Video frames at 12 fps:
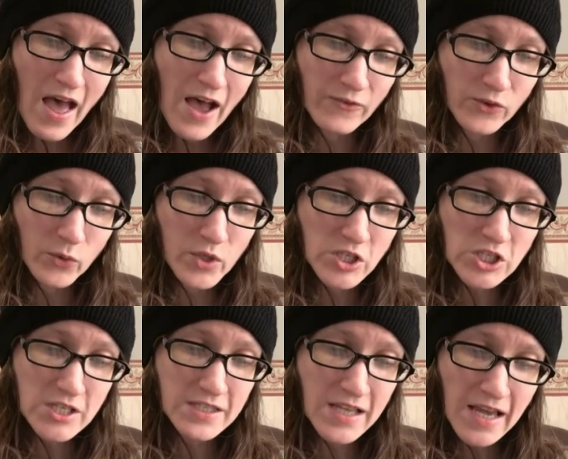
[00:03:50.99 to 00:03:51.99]
after which
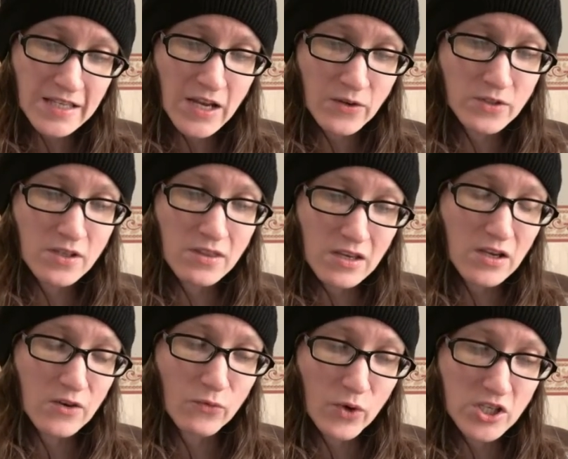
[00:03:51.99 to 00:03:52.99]
she sat down to think
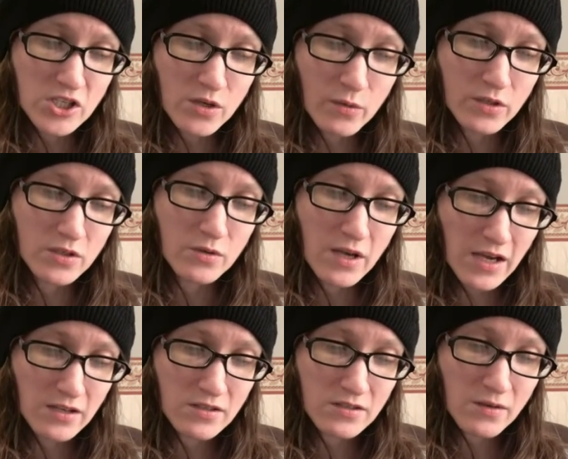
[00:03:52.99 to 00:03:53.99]
of what she would do
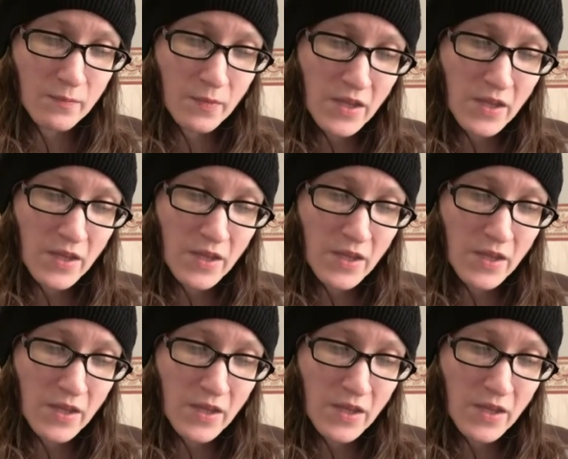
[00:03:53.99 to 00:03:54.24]
next.